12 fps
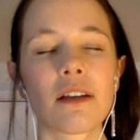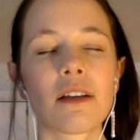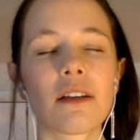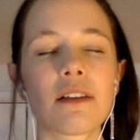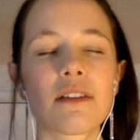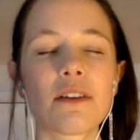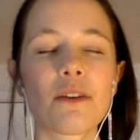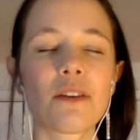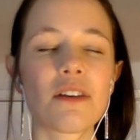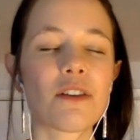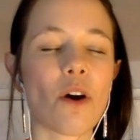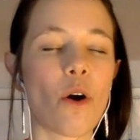So
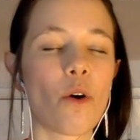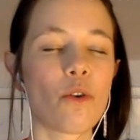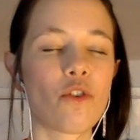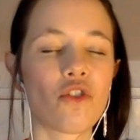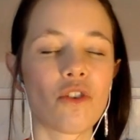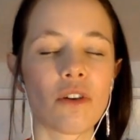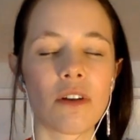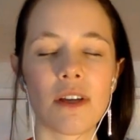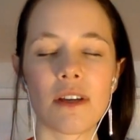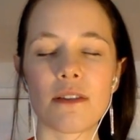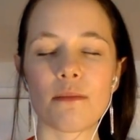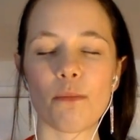this ocean
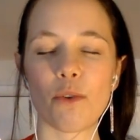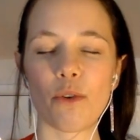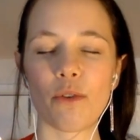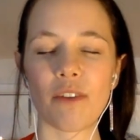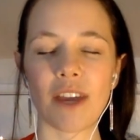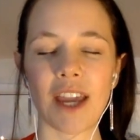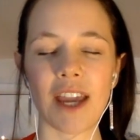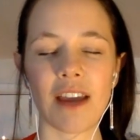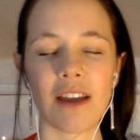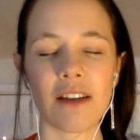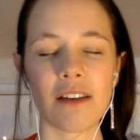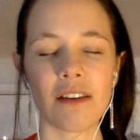is moving
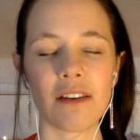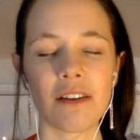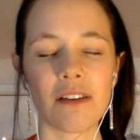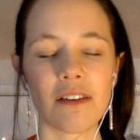in.